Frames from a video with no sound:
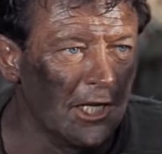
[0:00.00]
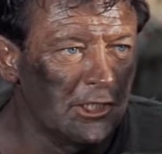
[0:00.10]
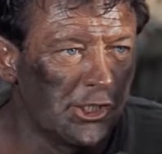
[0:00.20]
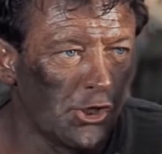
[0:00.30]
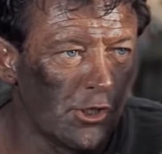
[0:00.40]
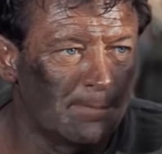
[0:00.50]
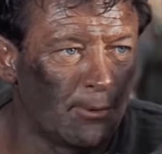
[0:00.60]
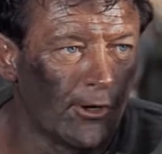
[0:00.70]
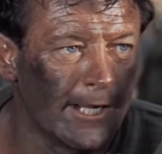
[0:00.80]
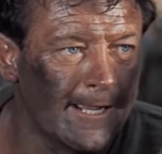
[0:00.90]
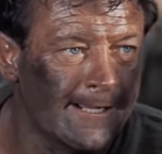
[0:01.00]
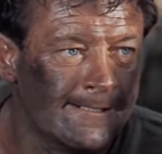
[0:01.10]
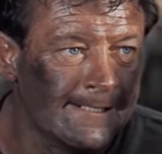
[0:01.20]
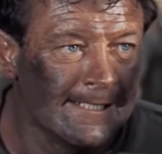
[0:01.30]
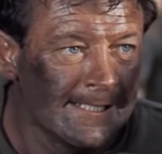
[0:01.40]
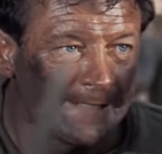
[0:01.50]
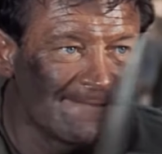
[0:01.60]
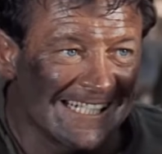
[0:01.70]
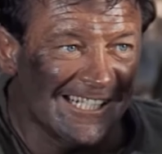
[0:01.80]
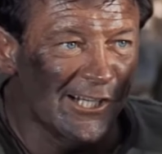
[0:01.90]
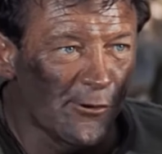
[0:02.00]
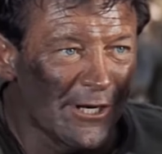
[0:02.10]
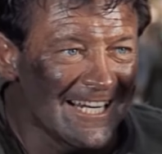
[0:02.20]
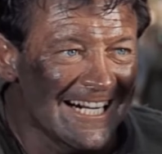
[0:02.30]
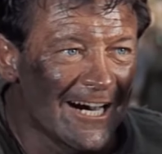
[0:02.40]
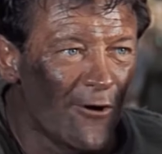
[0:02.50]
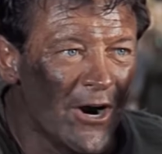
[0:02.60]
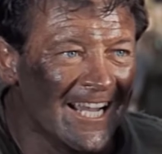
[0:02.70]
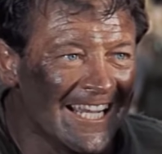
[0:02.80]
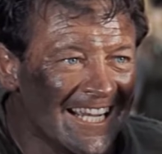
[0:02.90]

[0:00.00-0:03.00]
got to do it, boy. You've got to do it now.